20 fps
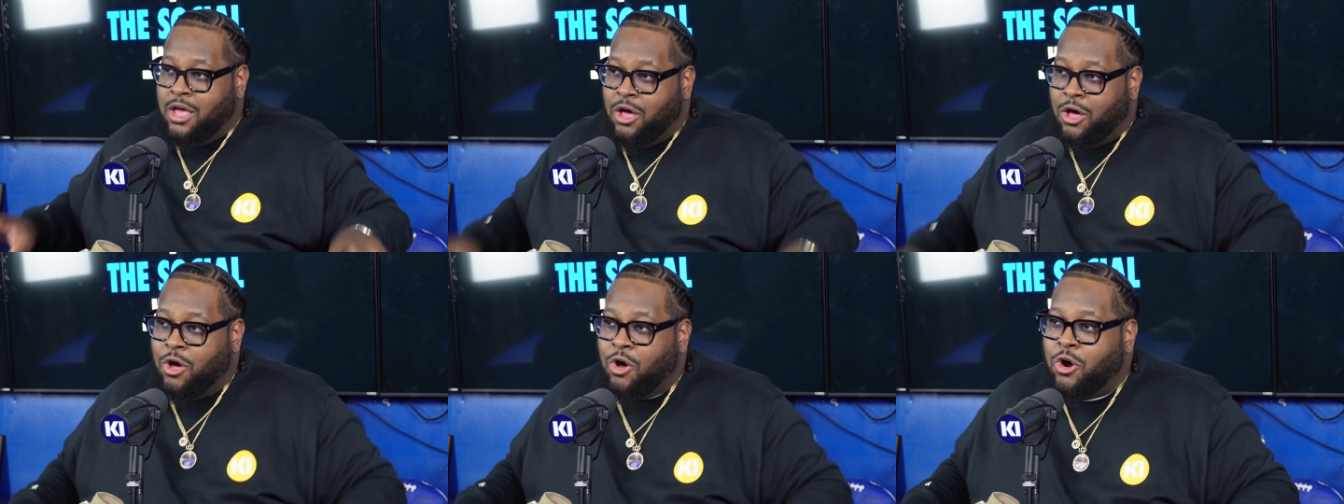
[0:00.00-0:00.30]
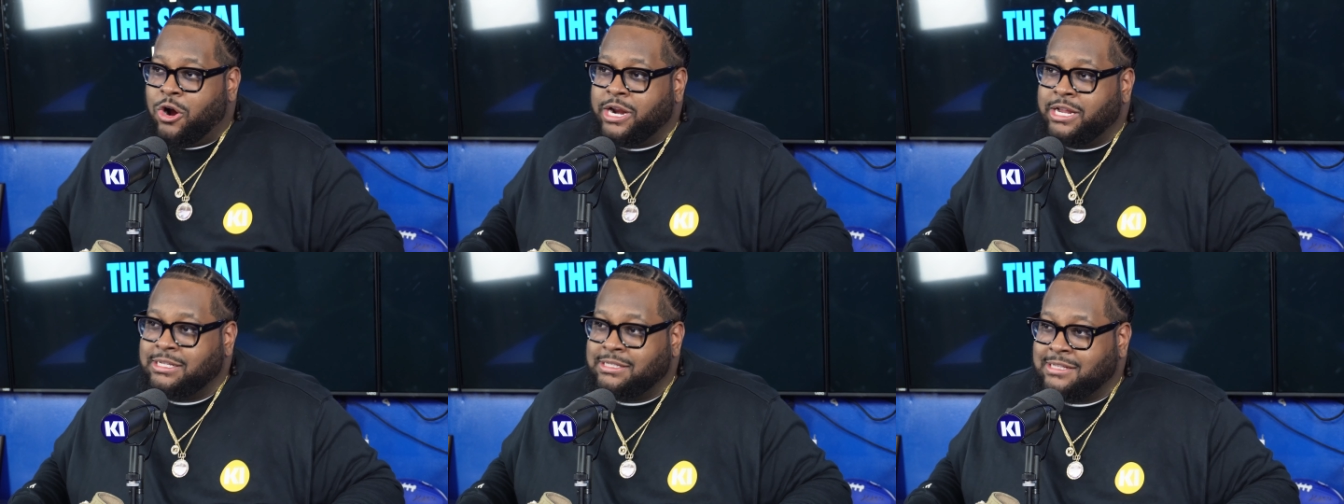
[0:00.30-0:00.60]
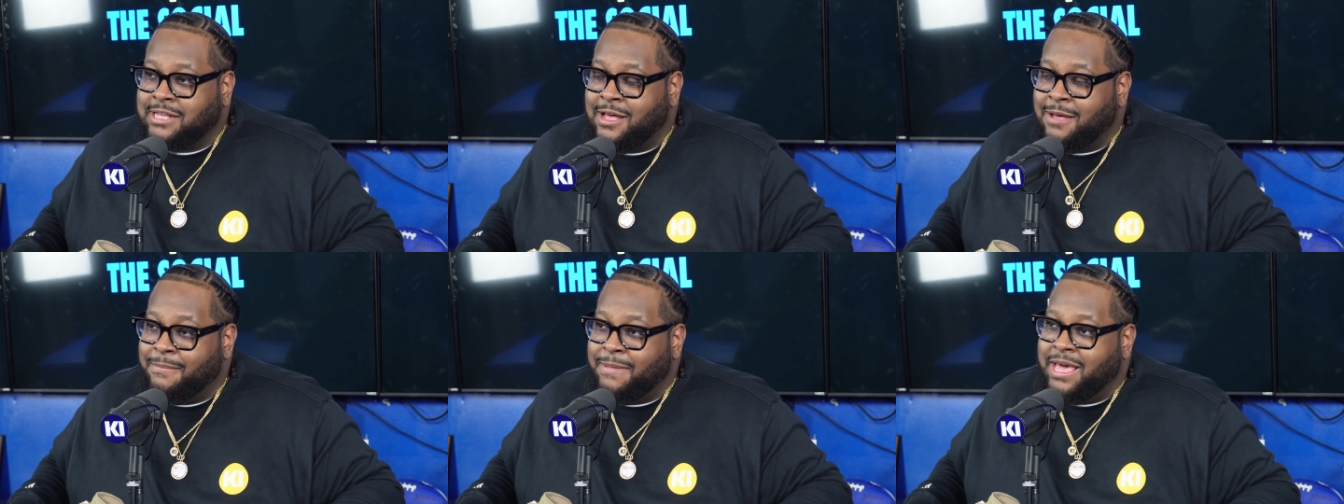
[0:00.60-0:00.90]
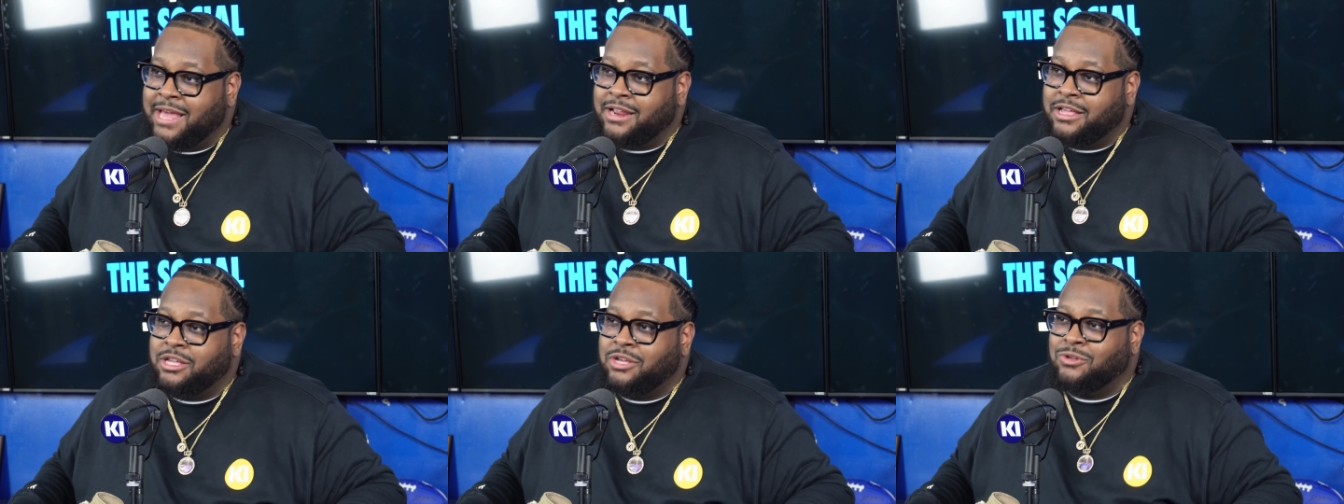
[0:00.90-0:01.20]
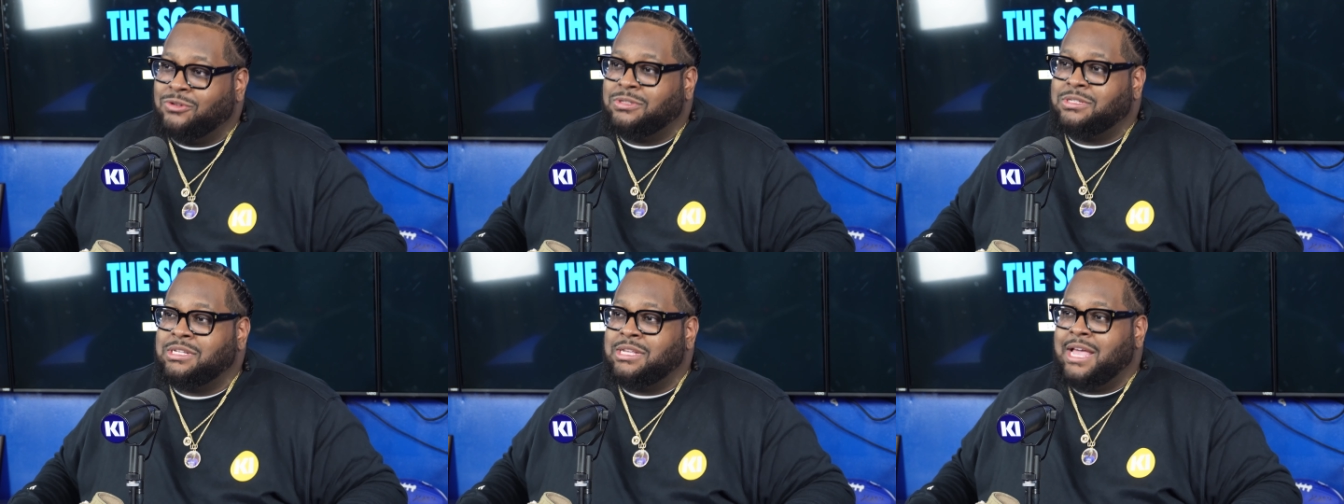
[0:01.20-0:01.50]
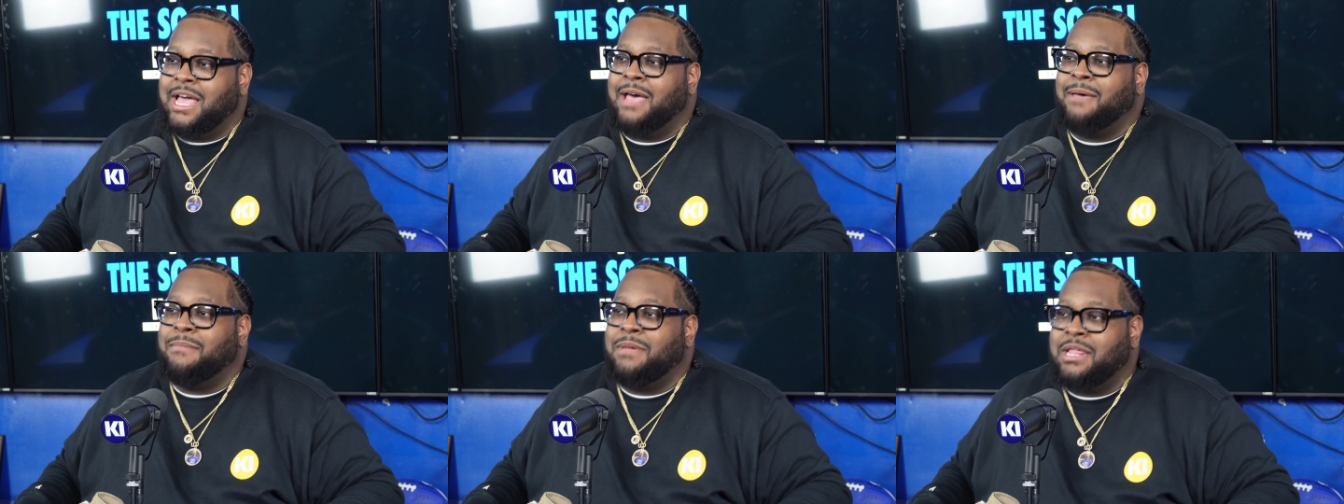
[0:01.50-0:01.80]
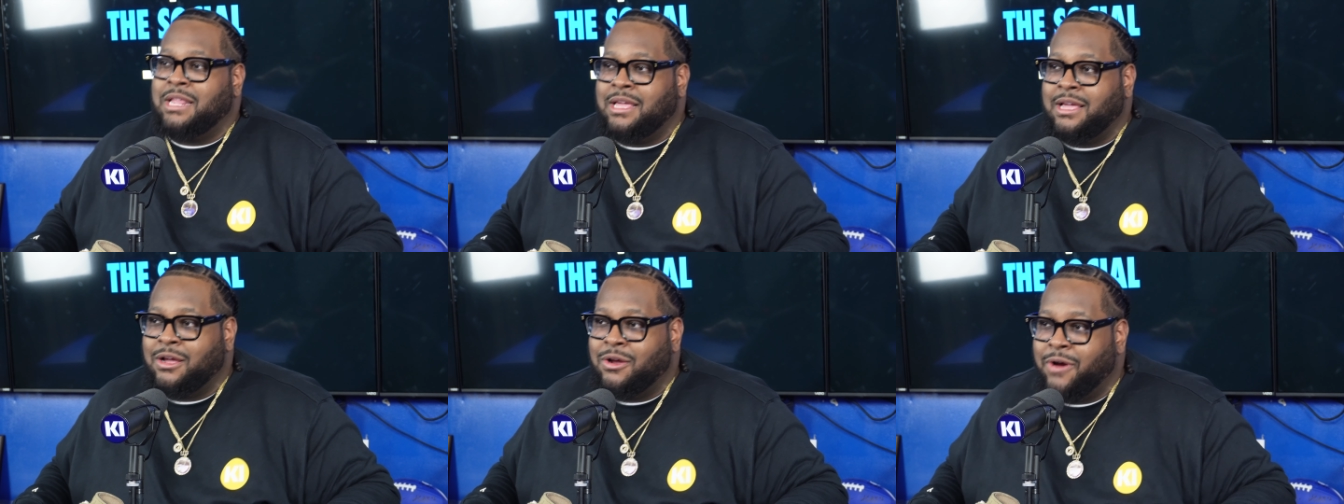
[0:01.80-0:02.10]
artists come out of Houston, how
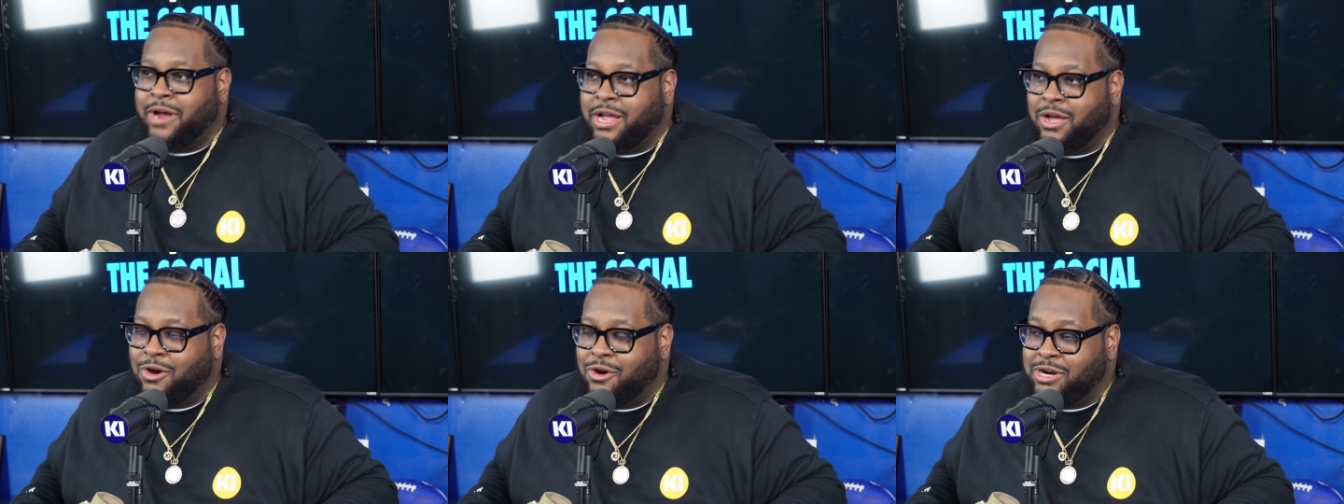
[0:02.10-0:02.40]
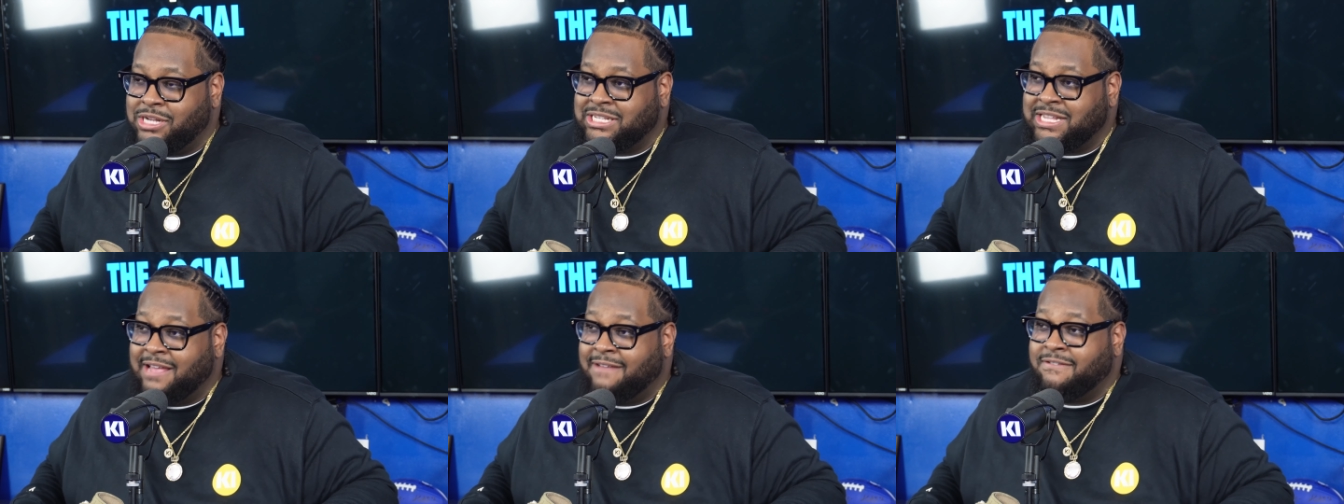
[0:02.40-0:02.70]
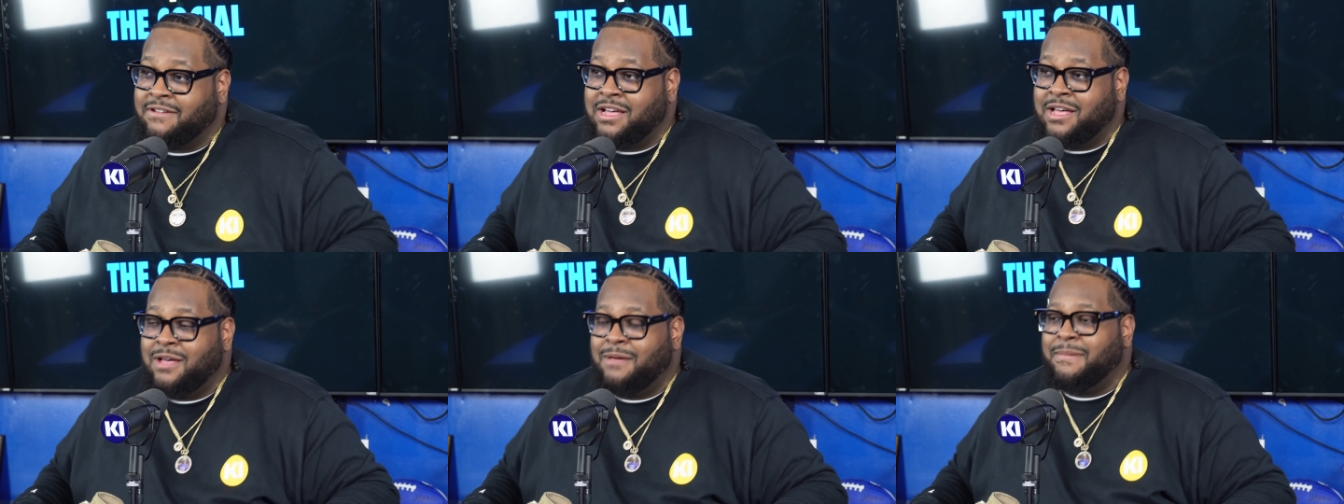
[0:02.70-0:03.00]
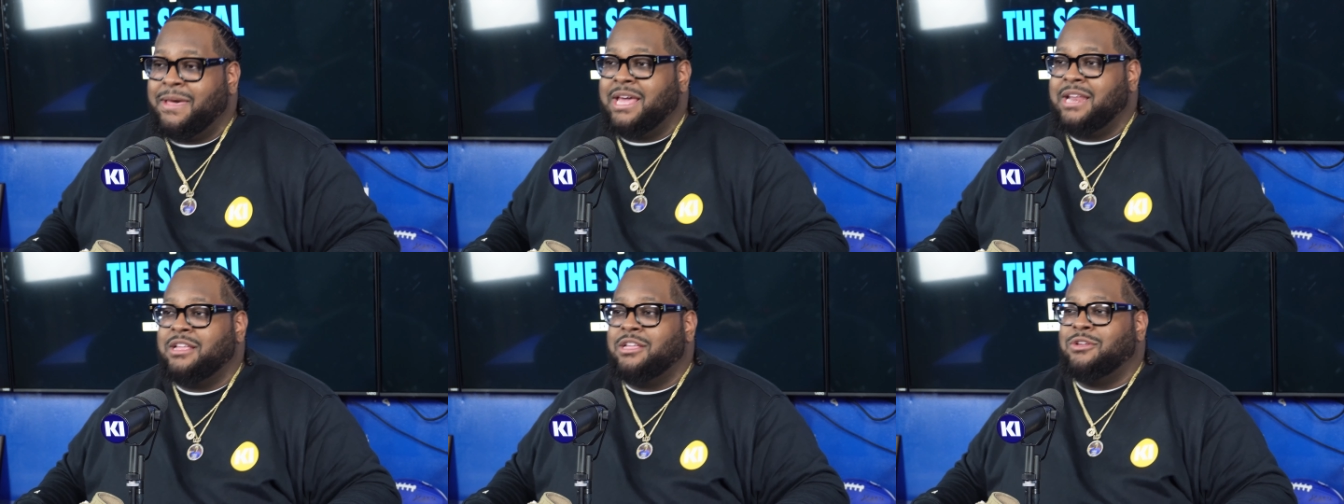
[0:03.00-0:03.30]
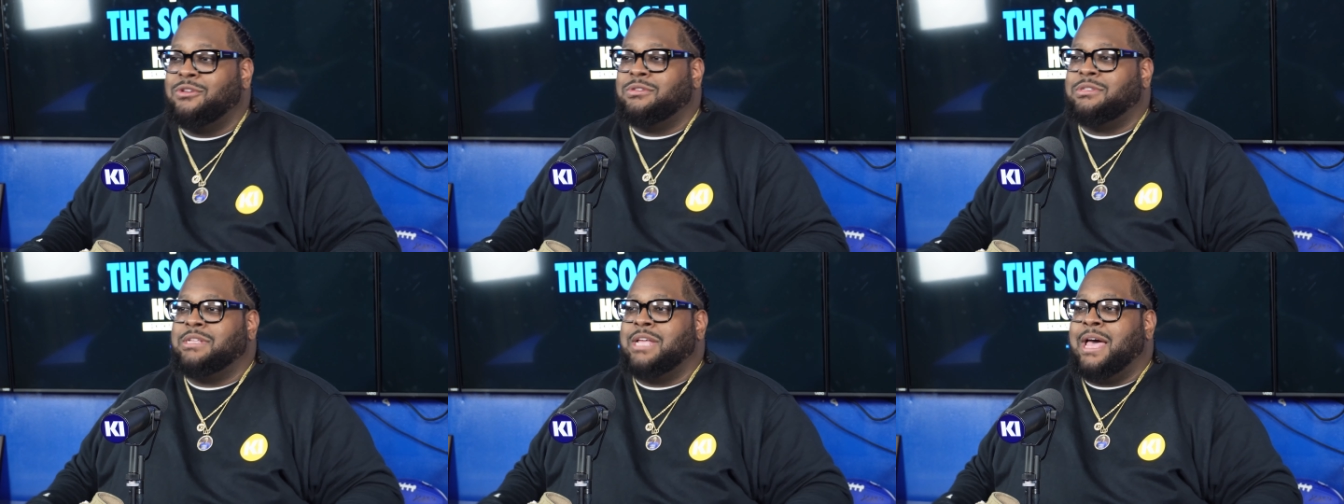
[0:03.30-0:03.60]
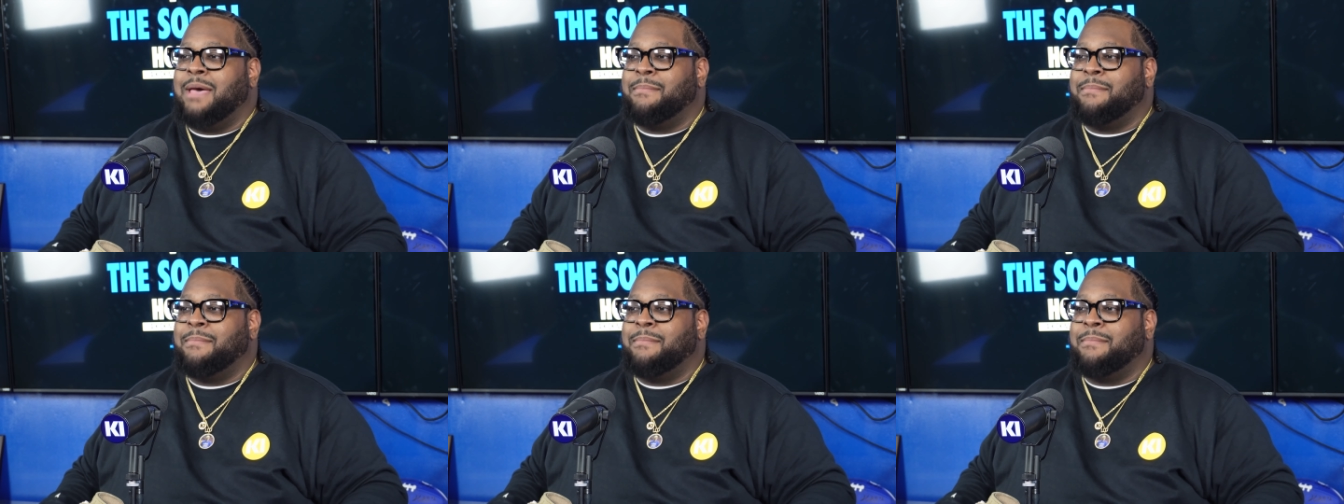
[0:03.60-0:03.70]
many great artists have come out of Houston,